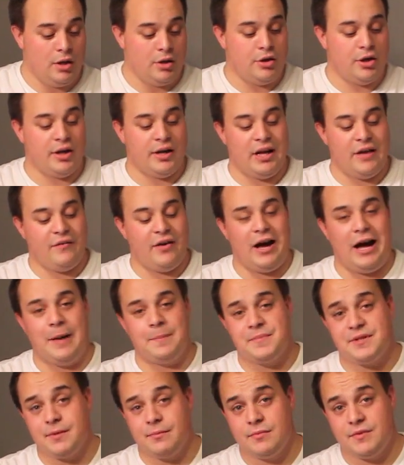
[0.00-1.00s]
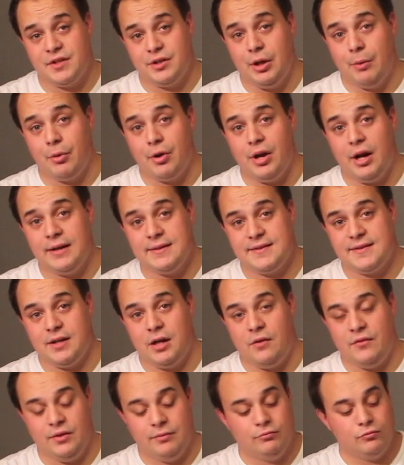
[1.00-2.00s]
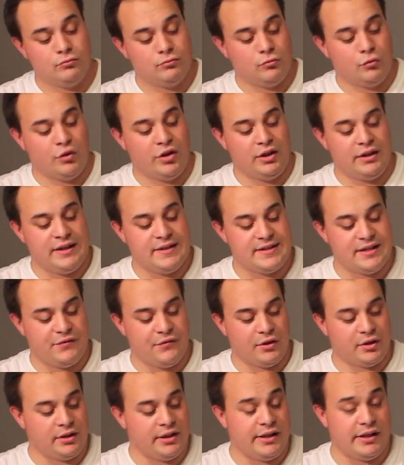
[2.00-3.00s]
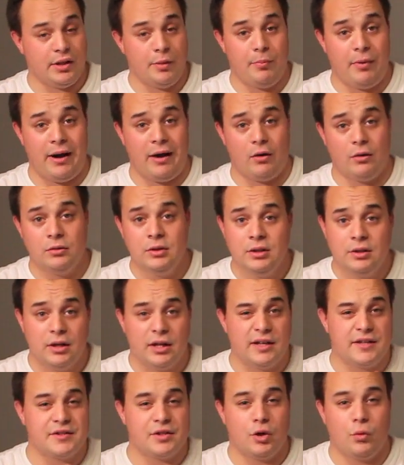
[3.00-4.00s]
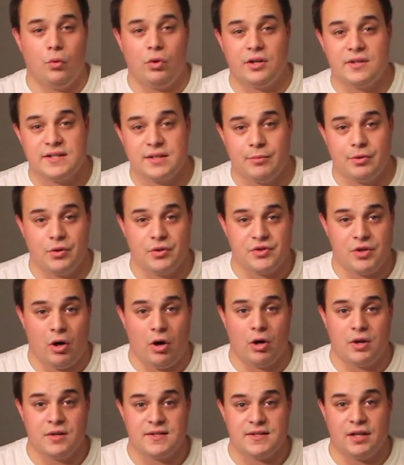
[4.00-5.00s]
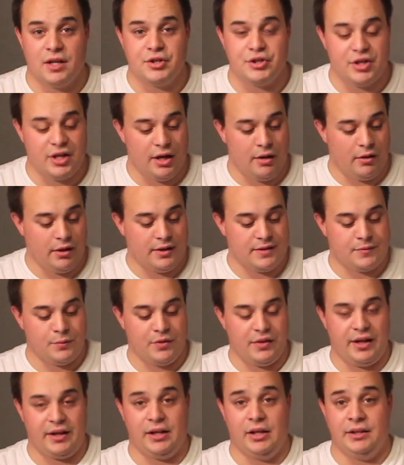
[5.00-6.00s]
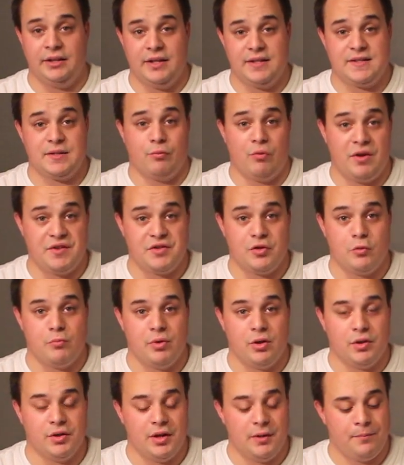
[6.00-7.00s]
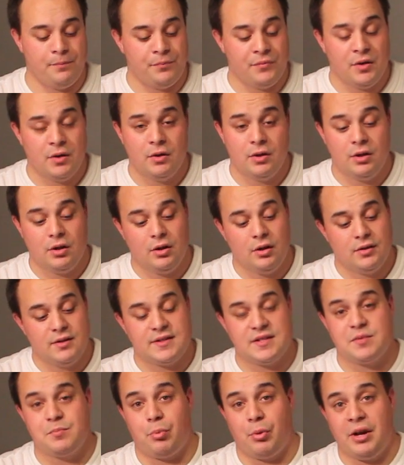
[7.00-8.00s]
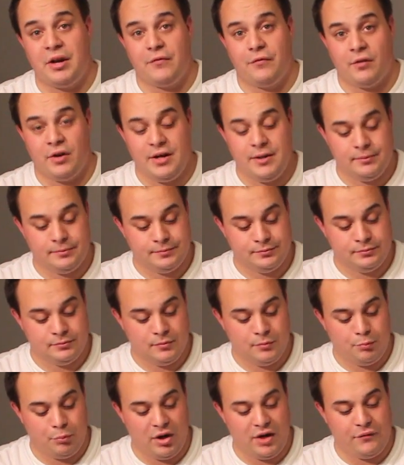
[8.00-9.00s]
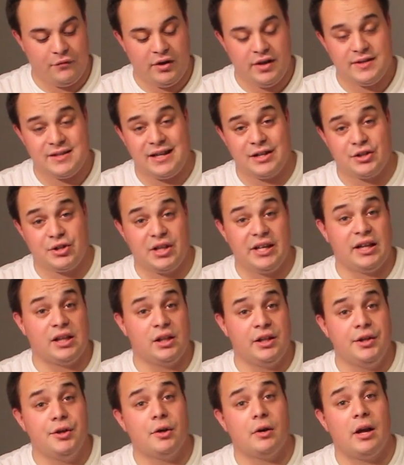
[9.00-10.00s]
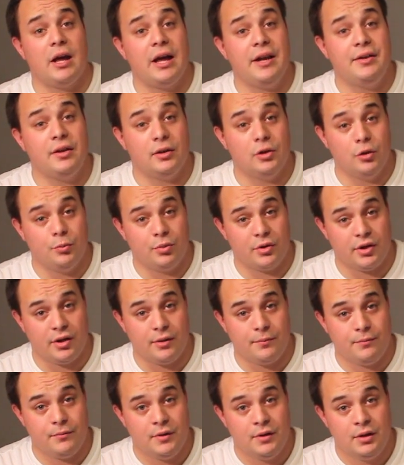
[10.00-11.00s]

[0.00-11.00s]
You're going to have hops. It's a number 9 solvent. Real easy for cleaning the barrel, and it's going to work in some of those hard, sludgy areas where that gun gets some residue buildup. This is brake-free. Brake-free is actually a cleaner and a lubricant.